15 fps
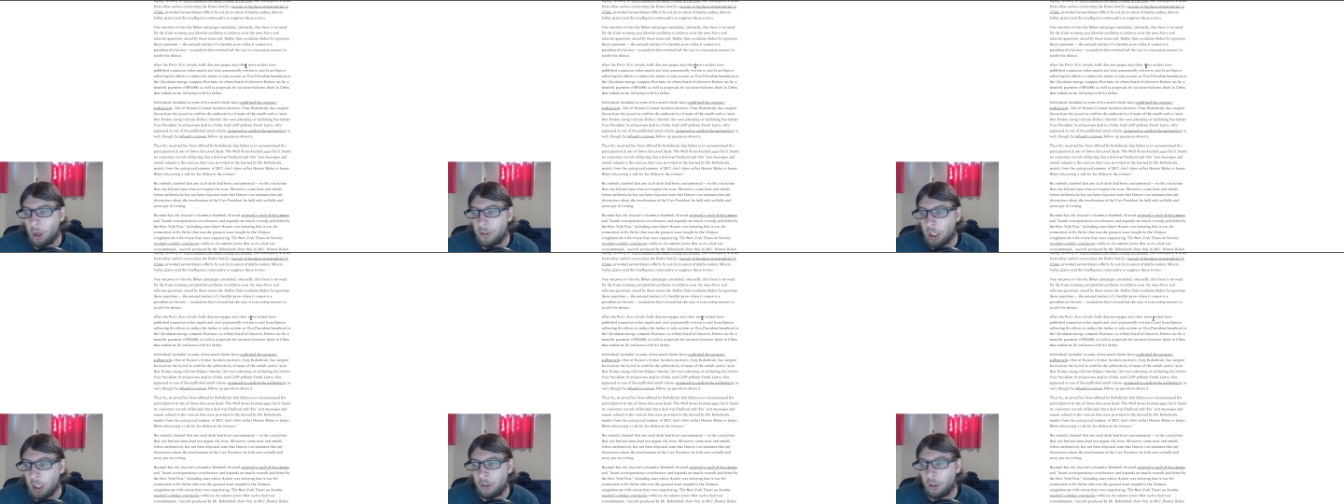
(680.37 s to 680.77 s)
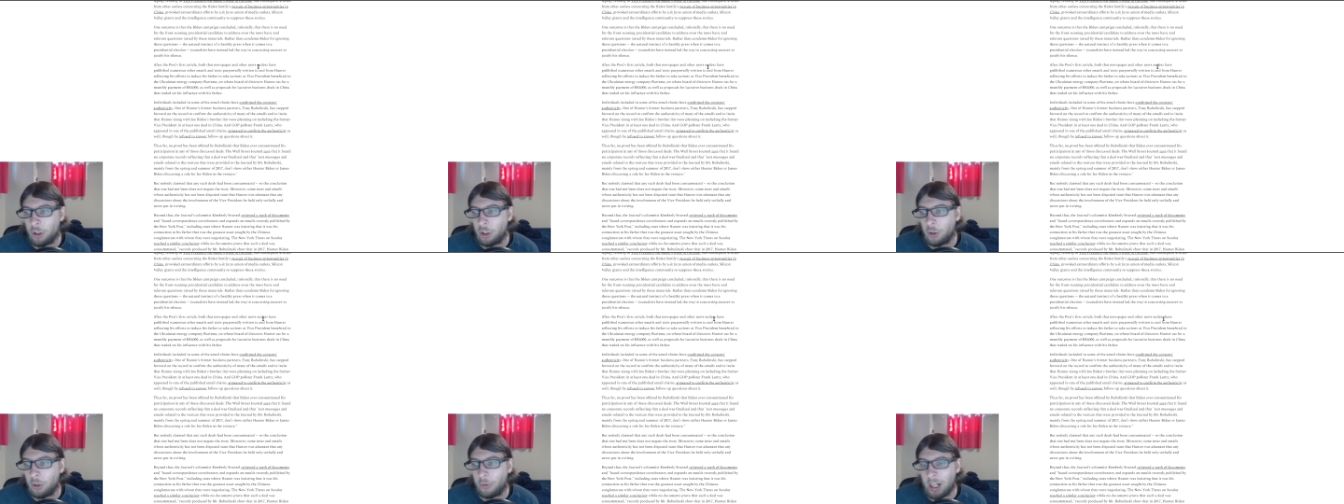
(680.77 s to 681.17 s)
and the
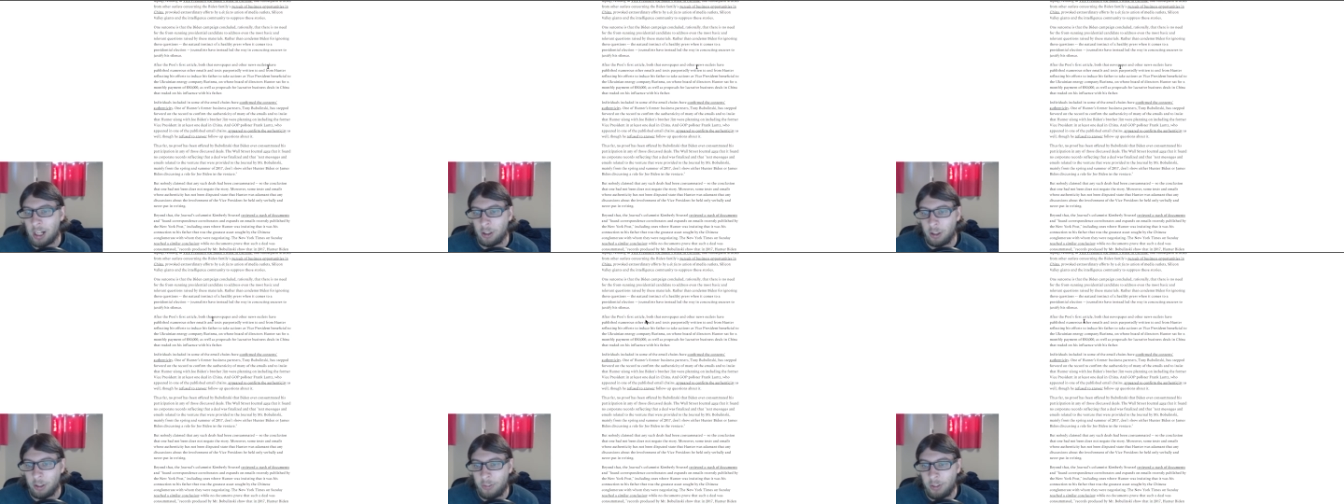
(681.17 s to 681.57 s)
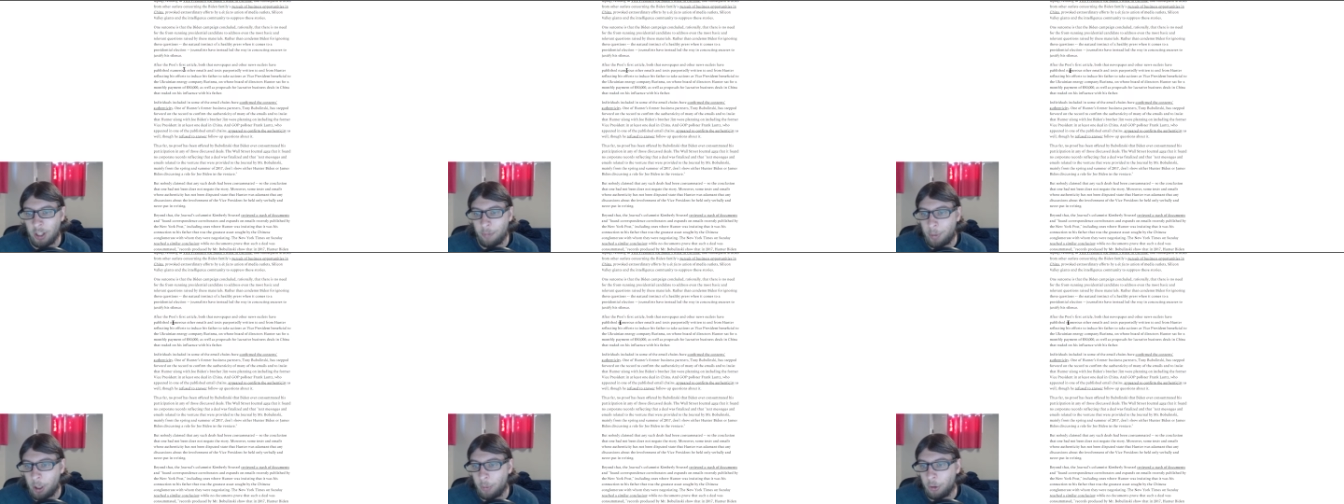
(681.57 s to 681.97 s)
other news outlets
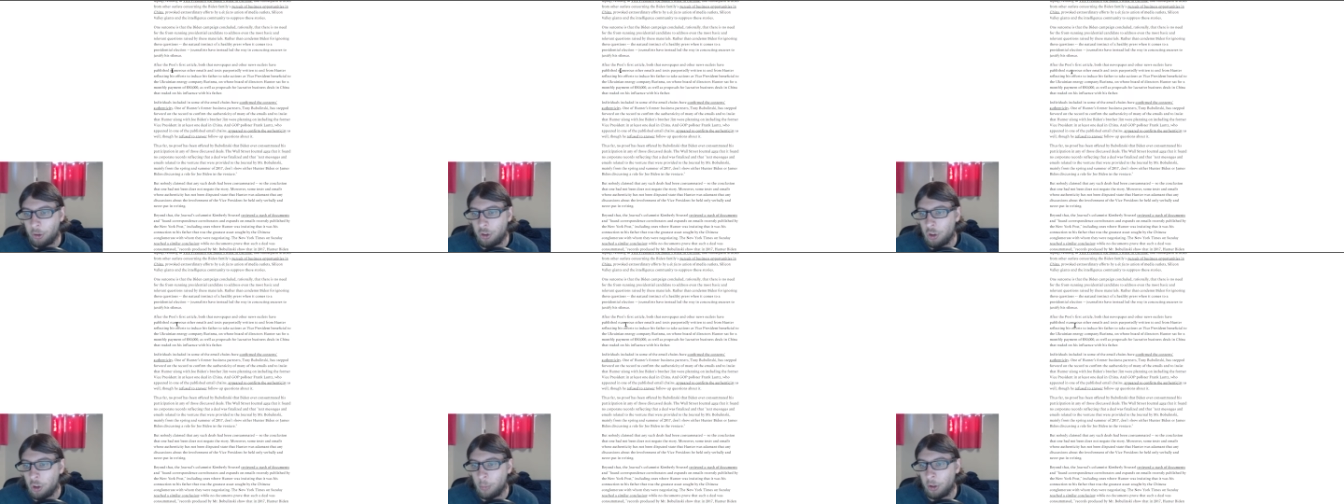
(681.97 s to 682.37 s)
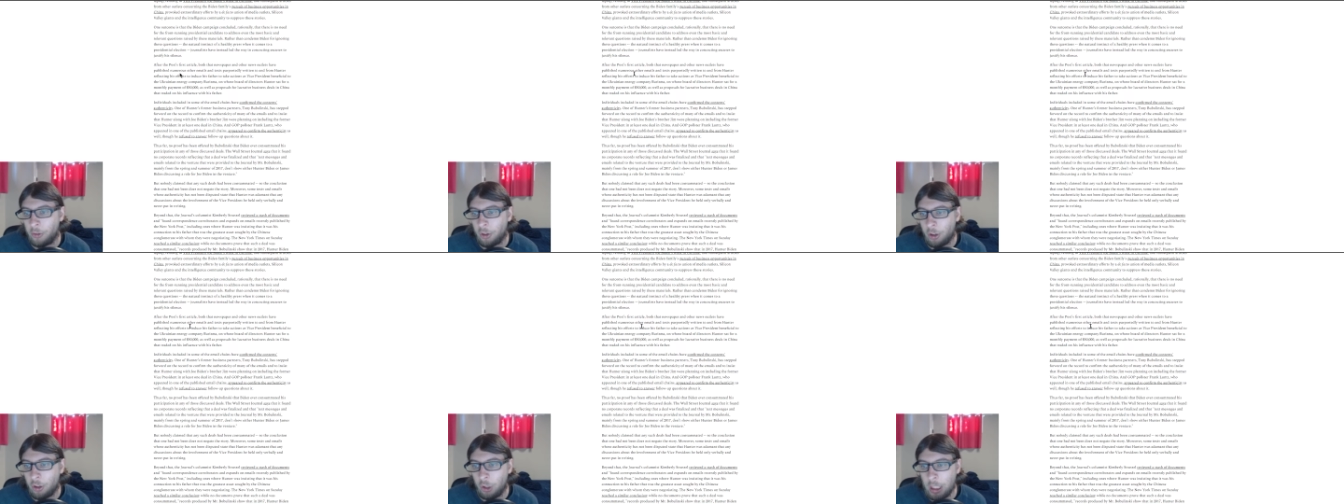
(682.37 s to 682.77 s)
have published
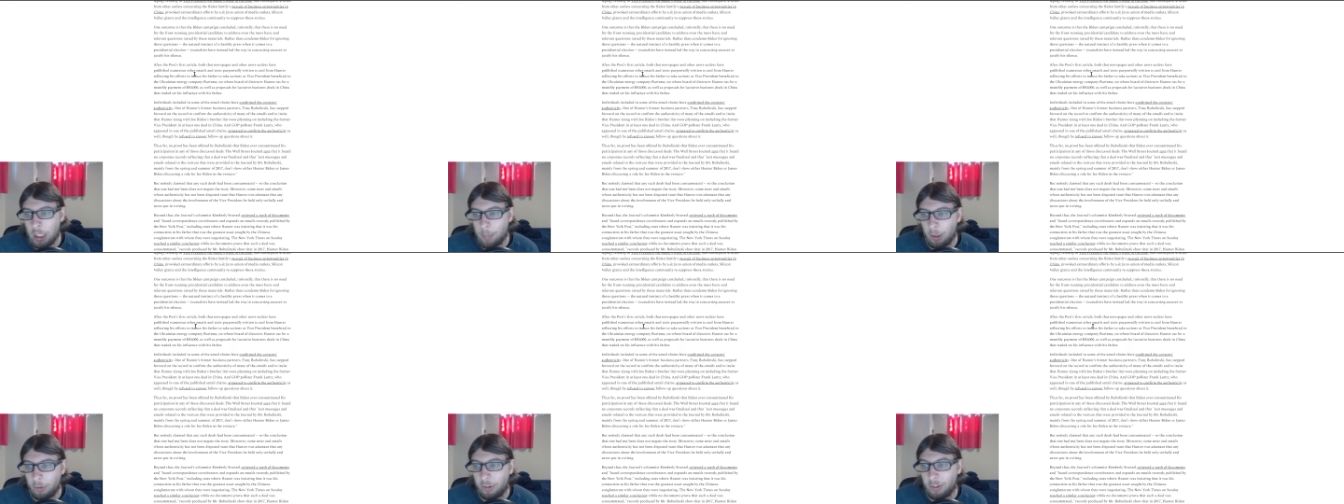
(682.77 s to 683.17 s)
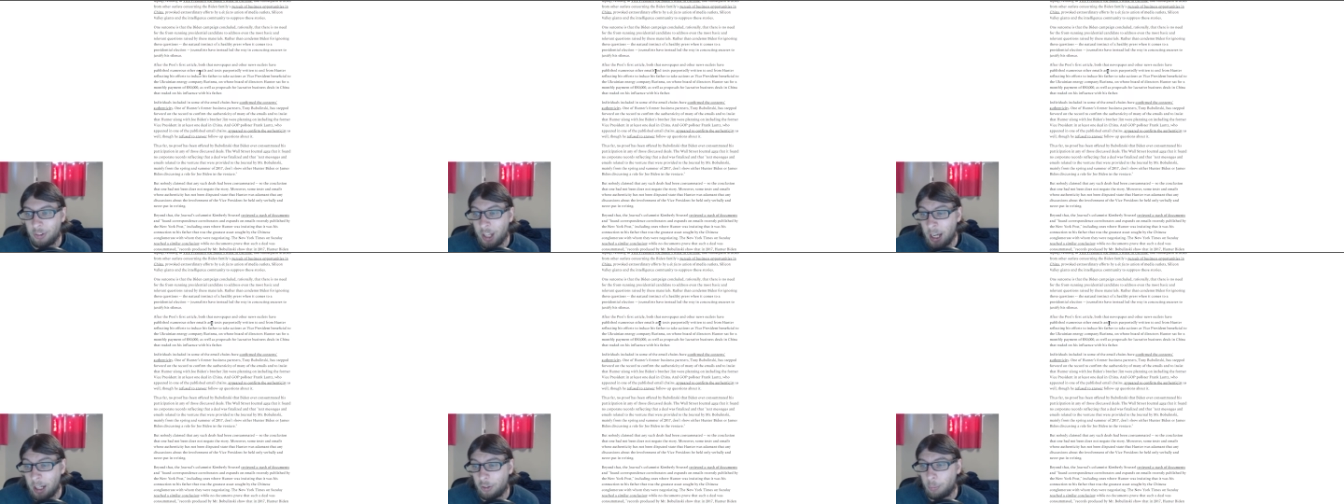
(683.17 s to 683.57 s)
numerous other emails and
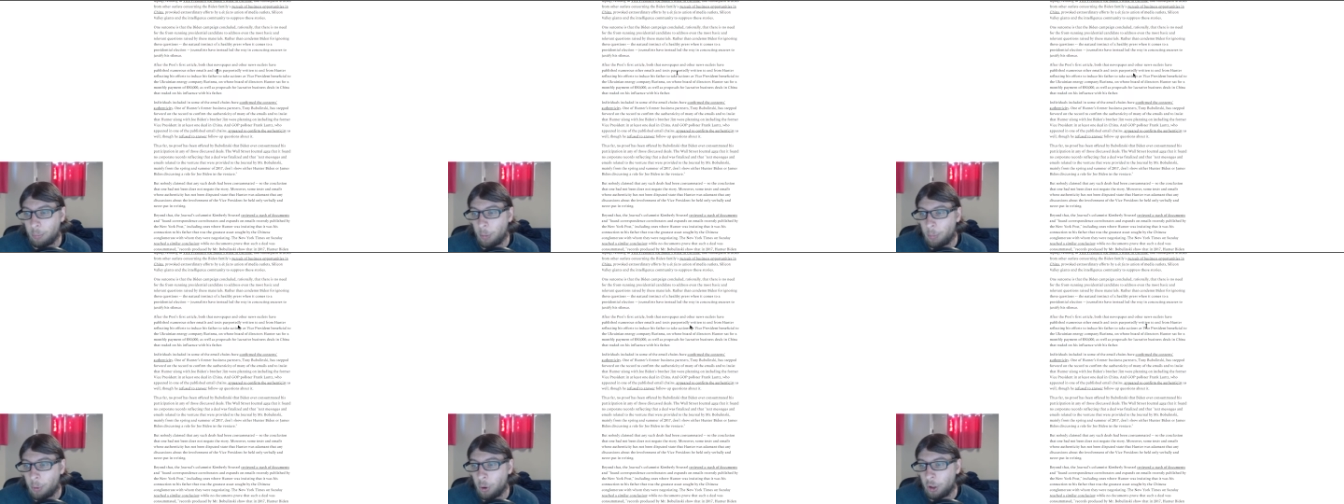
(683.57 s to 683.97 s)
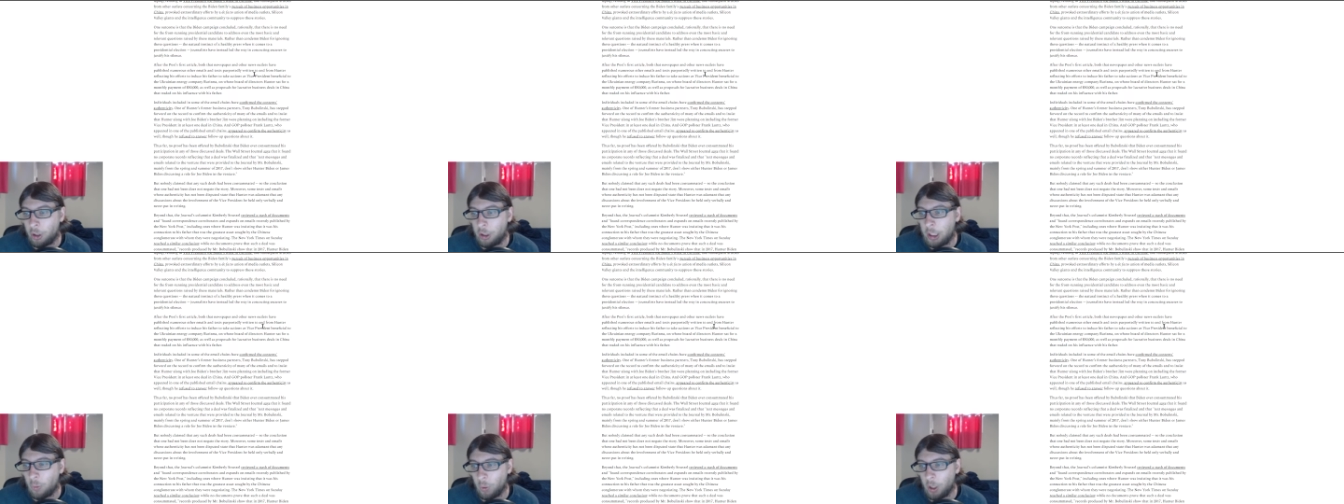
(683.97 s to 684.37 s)
texts purportedly